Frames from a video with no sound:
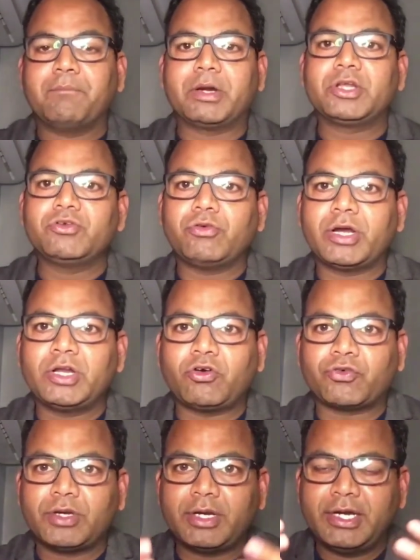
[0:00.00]
but you are
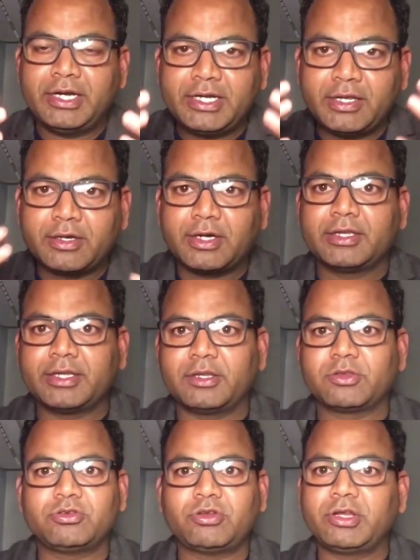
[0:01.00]
an Indian citizen,
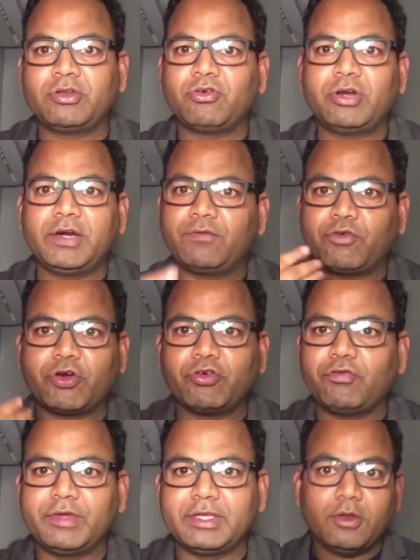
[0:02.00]
so there is no need for you
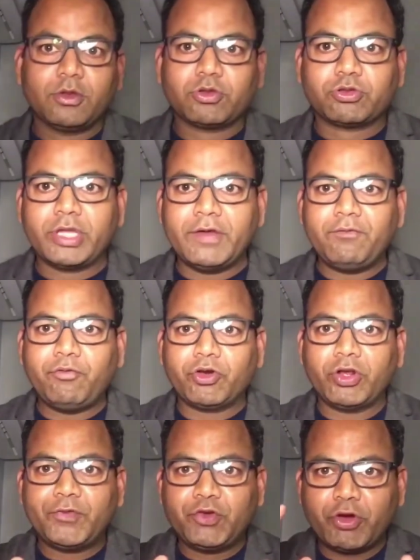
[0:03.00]
visa. So same for
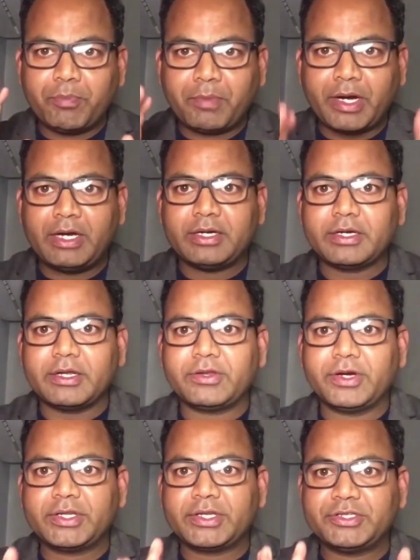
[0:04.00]
you, if you have Malta
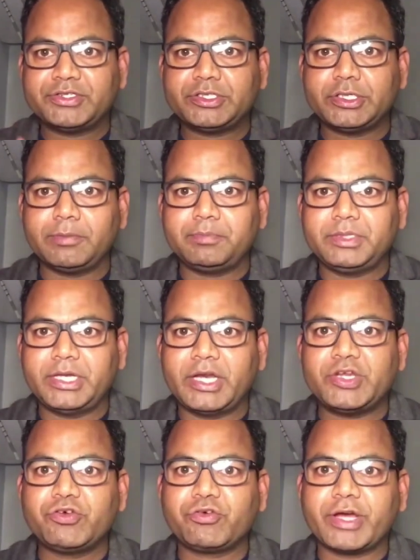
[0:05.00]
citizenship,
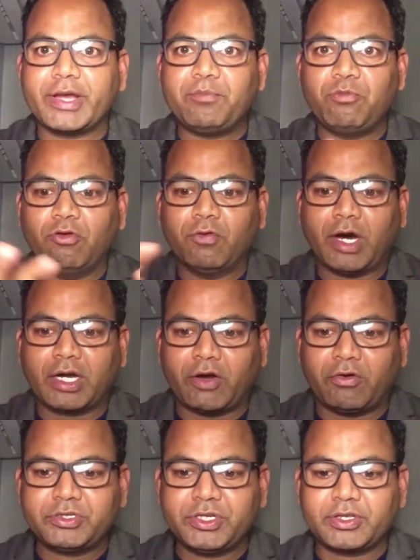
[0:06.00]
then you can move
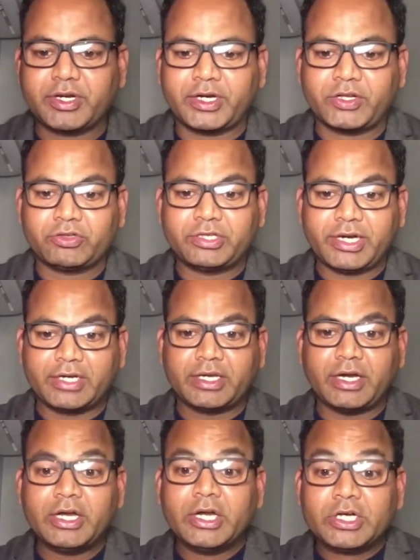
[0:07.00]
around this country. So these are
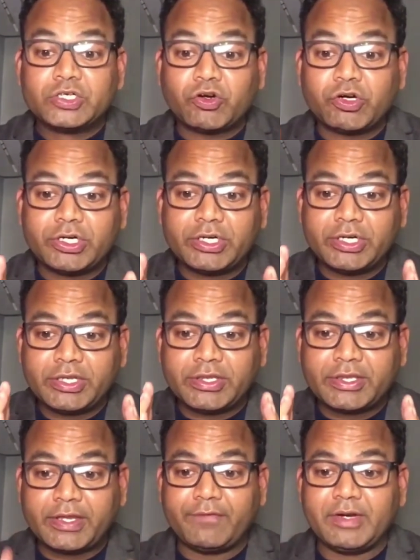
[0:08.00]
the
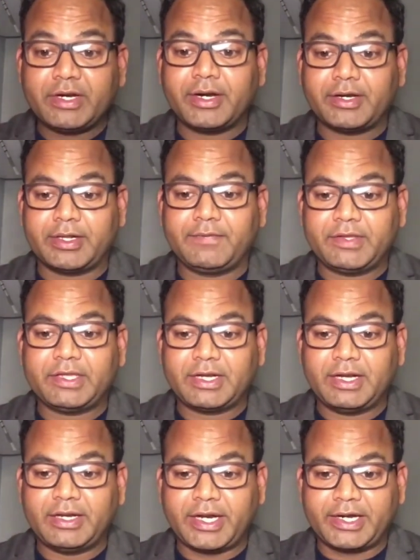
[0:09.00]
27 countries
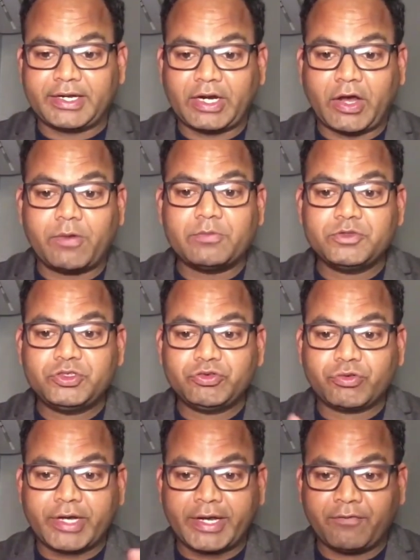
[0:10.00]
basically right now you
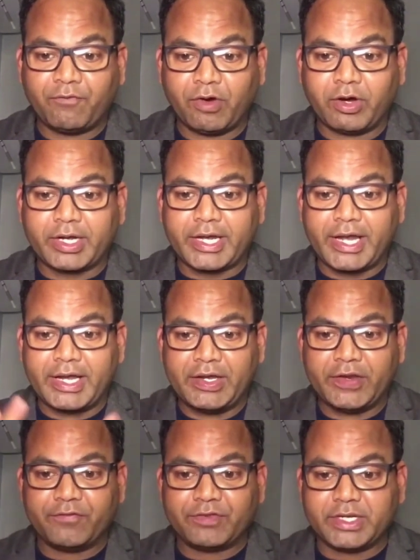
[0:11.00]
can work and
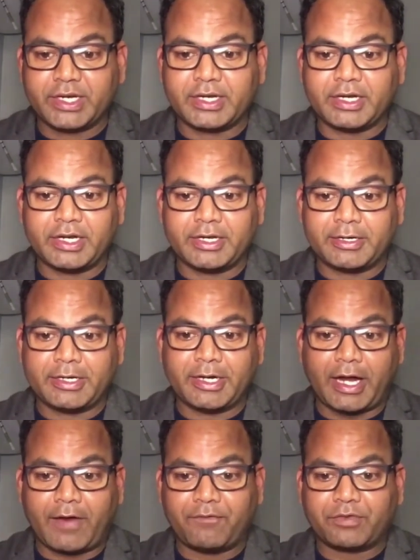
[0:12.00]
live there uh,
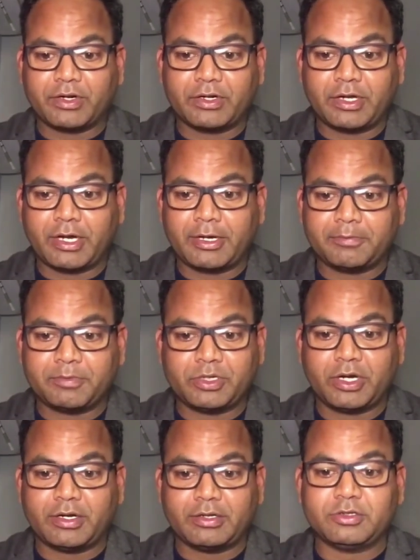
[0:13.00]
after, uh,
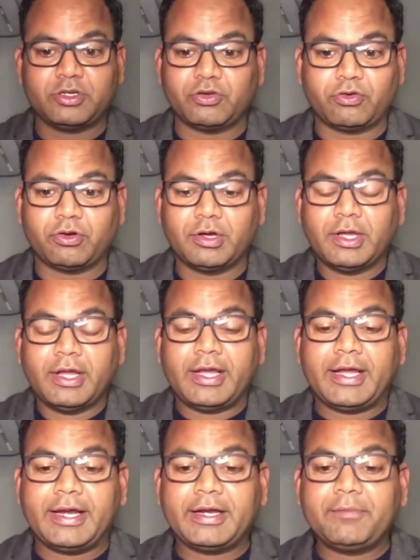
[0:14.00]
you know,
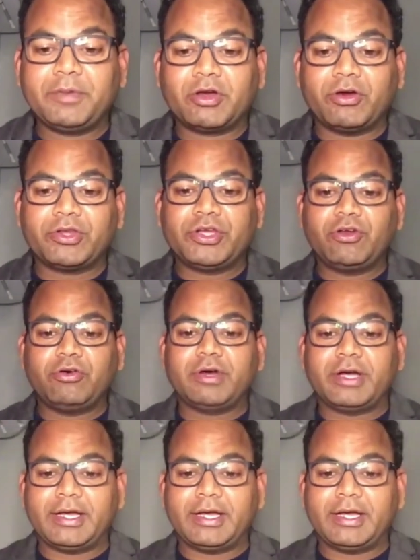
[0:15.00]
and because you know